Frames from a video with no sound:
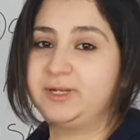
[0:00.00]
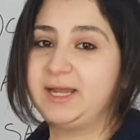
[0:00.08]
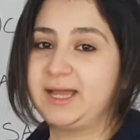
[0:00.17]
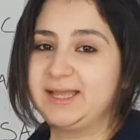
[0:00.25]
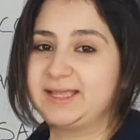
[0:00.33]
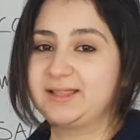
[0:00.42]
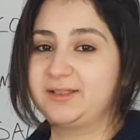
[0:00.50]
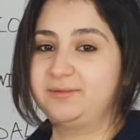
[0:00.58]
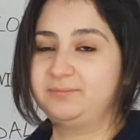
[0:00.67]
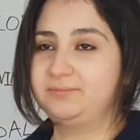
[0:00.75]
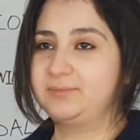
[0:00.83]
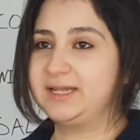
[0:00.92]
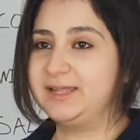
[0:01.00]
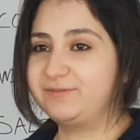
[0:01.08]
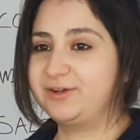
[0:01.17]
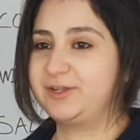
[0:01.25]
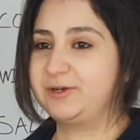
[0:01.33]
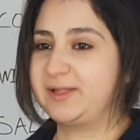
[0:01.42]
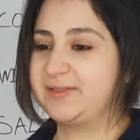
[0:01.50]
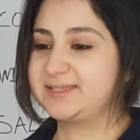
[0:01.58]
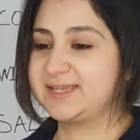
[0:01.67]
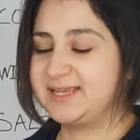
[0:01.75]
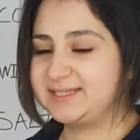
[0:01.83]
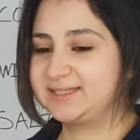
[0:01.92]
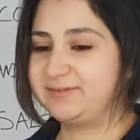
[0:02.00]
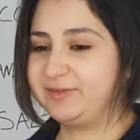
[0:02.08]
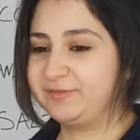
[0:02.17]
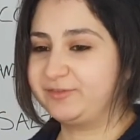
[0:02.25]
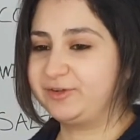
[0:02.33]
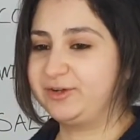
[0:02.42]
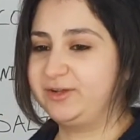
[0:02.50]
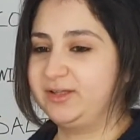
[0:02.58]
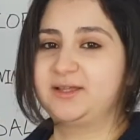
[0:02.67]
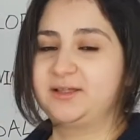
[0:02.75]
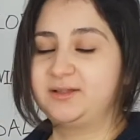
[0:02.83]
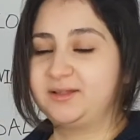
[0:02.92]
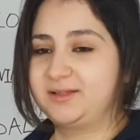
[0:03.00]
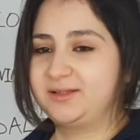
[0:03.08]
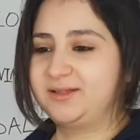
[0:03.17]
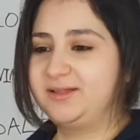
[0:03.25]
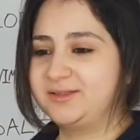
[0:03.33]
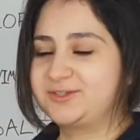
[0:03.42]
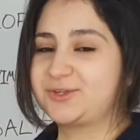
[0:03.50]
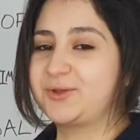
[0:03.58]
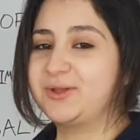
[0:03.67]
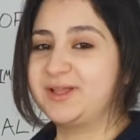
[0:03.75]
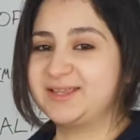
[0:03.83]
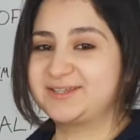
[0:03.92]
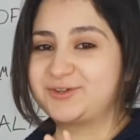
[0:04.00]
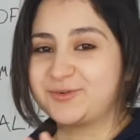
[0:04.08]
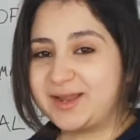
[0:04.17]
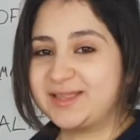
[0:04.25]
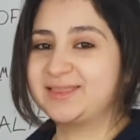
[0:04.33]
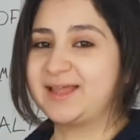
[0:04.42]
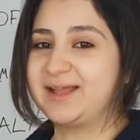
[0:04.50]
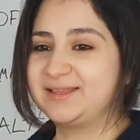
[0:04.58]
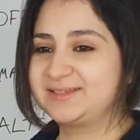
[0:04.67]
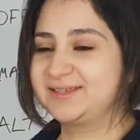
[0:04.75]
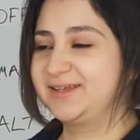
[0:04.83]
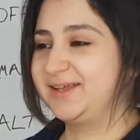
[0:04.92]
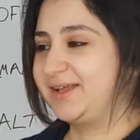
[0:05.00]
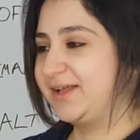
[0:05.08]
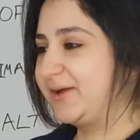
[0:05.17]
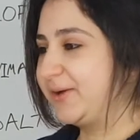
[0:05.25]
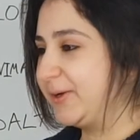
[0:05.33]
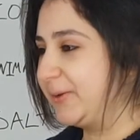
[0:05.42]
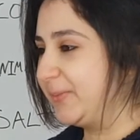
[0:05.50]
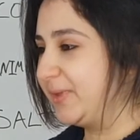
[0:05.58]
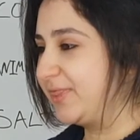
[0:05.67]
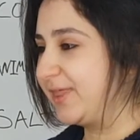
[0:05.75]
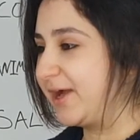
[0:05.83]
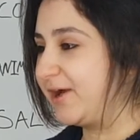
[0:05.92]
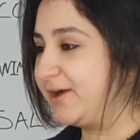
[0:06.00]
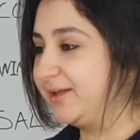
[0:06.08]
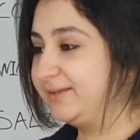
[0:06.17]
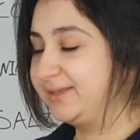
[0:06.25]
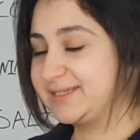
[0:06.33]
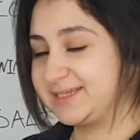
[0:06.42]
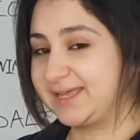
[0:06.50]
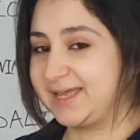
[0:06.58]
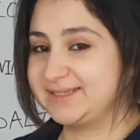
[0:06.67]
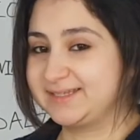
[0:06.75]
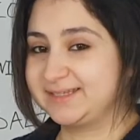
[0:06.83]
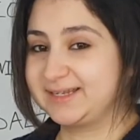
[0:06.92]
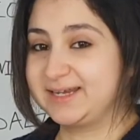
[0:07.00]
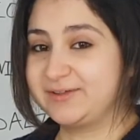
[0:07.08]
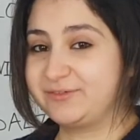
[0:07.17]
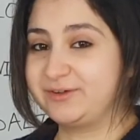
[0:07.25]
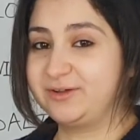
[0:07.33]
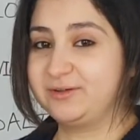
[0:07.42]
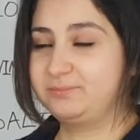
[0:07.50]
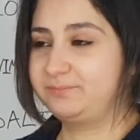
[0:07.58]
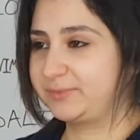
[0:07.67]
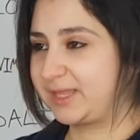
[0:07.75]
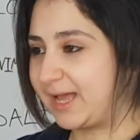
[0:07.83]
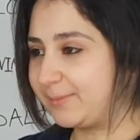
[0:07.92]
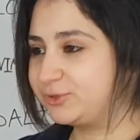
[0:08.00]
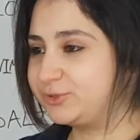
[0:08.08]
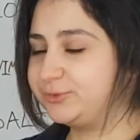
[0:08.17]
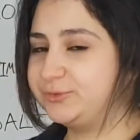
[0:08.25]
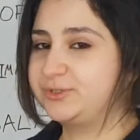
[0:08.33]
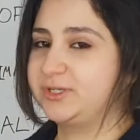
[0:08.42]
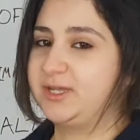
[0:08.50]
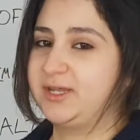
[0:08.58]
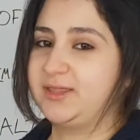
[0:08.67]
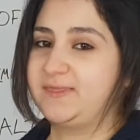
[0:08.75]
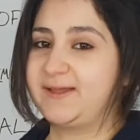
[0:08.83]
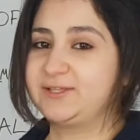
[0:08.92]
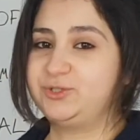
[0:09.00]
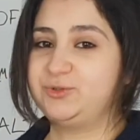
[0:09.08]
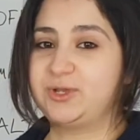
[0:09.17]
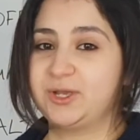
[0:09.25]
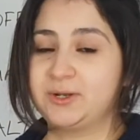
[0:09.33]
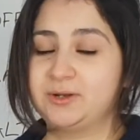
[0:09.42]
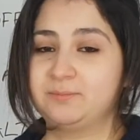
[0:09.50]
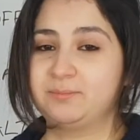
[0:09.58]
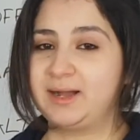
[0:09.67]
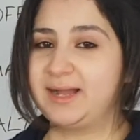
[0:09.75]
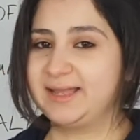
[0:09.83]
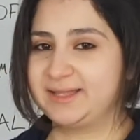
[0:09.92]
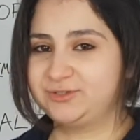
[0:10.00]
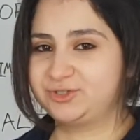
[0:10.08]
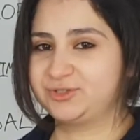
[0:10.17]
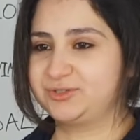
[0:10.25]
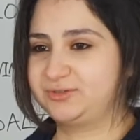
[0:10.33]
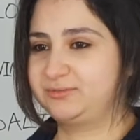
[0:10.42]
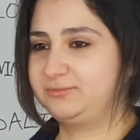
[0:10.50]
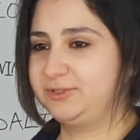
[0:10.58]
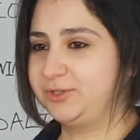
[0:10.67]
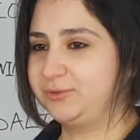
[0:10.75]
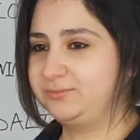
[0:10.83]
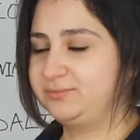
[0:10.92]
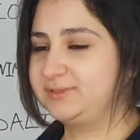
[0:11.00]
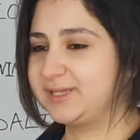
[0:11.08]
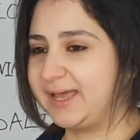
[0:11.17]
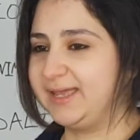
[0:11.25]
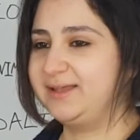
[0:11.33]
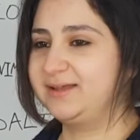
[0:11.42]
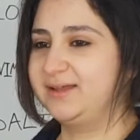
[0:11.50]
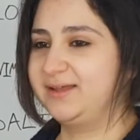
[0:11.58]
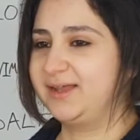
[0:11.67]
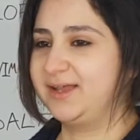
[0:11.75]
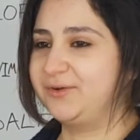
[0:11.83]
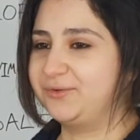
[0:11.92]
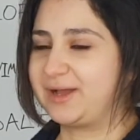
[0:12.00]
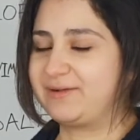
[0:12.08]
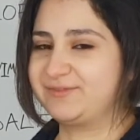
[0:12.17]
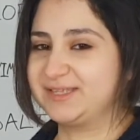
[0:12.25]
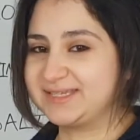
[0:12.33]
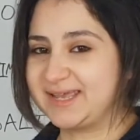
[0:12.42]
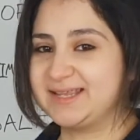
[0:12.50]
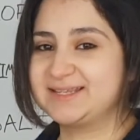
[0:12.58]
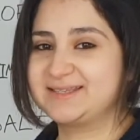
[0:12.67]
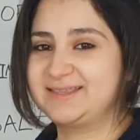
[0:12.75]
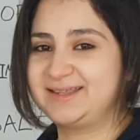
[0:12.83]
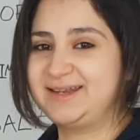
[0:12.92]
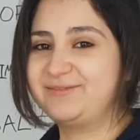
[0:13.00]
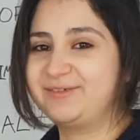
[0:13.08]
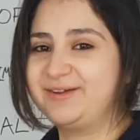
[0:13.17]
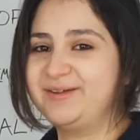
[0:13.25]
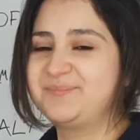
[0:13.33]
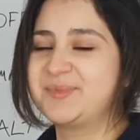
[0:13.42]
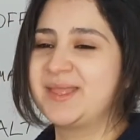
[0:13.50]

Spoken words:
like liver, they don't like the taste of liver. So it's great that there are desiccated liver capsules that you can buy and just take and not have to taste the liver.